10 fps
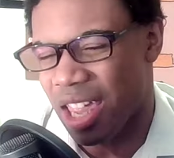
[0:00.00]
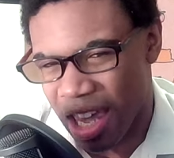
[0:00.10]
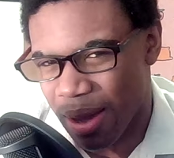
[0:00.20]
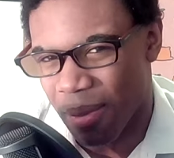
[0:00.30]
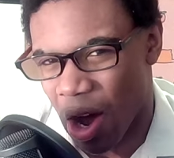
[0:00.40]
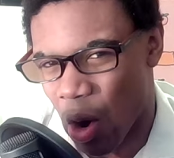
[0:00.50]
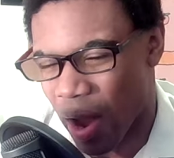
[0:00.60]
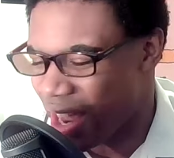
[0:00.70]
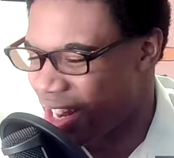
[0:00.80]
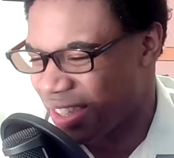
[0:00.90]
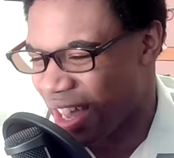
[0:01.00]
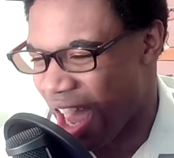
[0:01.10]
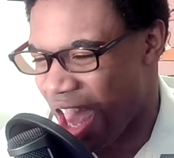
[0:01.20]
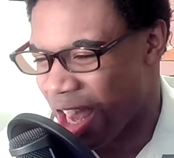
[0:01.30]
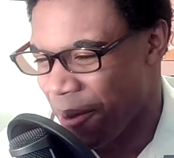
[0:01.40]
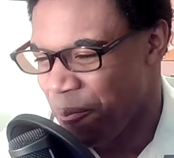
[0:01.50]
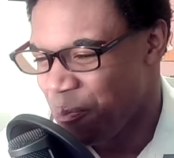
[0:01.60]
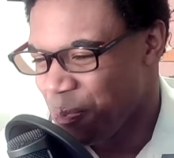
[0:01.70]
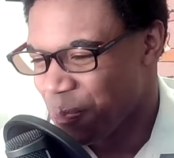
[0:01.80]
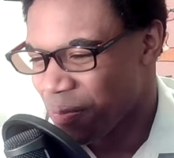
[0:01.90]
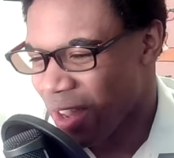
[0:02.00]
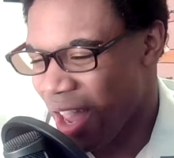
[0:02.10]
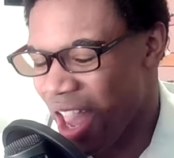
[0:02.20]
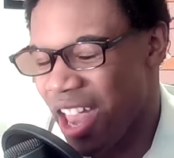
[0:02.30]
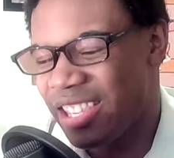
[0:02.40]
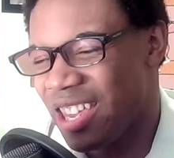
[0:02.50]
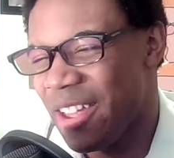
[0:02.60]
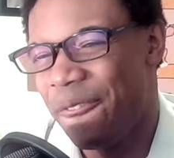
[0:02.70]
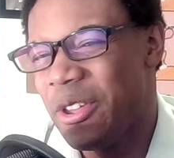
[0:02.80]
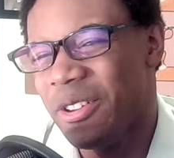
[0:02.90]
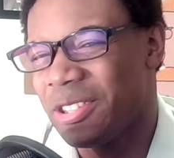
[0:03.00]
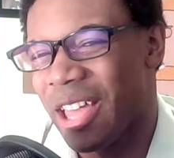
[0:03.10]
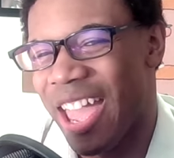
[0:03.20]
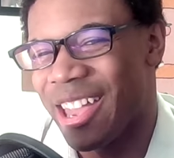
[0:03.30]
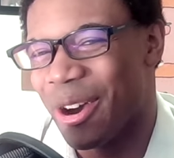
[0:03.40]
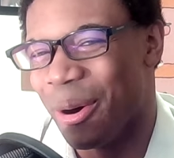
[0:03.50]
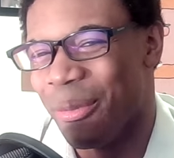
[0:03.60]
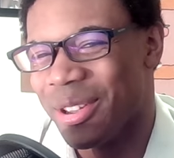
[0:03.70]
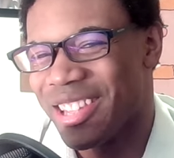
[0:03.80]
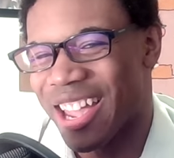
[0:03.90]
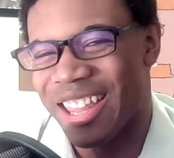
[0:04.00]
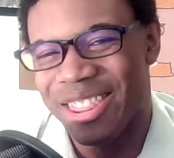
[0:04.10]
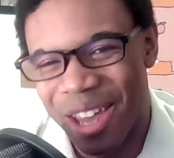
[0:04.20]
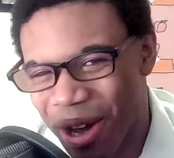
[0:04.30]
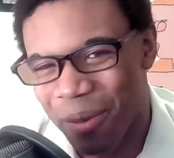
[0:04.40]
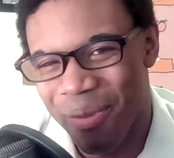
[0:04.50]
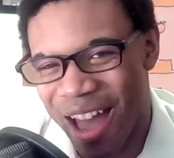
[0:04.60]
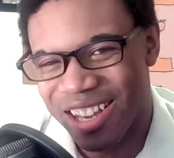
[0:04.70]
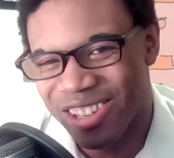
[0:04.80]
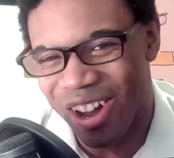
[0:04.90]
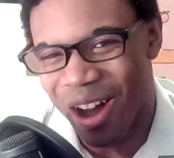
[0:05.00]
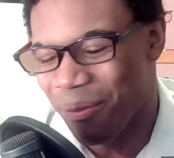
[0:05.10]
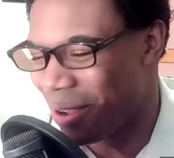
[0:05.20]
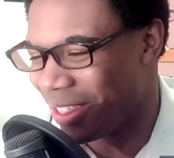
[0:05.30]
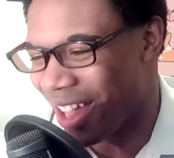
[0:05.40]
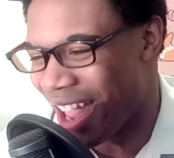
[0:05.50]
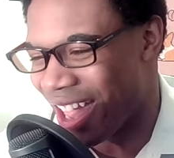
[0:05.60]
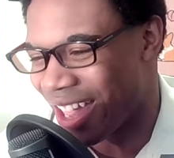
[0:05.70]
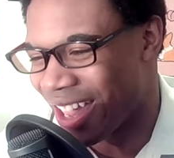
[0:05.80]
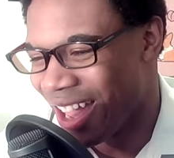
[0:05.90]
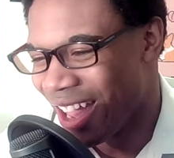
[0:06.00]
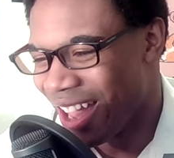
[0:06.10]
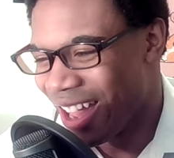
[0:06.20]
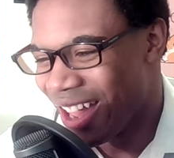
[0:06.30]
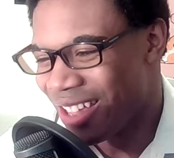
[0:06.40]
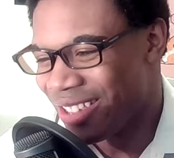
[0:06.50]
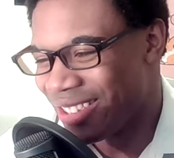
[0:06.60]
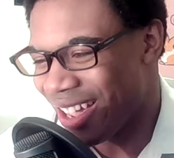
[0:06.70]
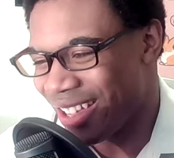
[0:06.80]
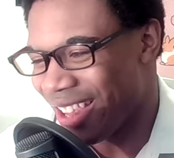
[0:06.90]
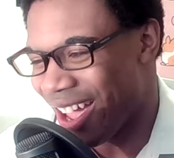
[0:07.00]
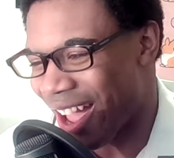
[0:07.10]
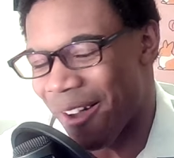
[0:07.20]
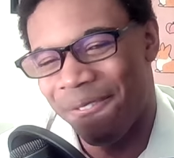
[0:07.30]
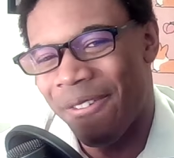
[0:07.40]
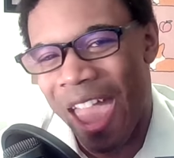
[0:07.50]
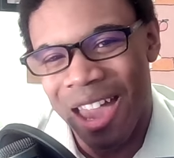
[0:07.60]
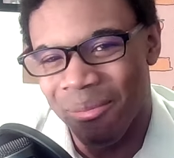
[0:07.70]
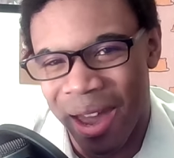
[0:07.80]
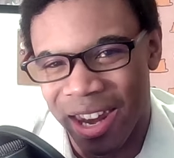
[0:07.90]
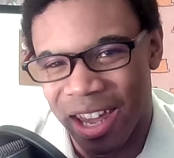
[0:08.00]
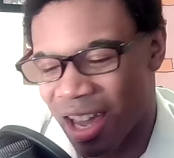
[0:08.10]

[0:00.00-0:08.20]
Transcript: emo, and it's like, it feels like almost like a Nickelback song, but like a fan made it.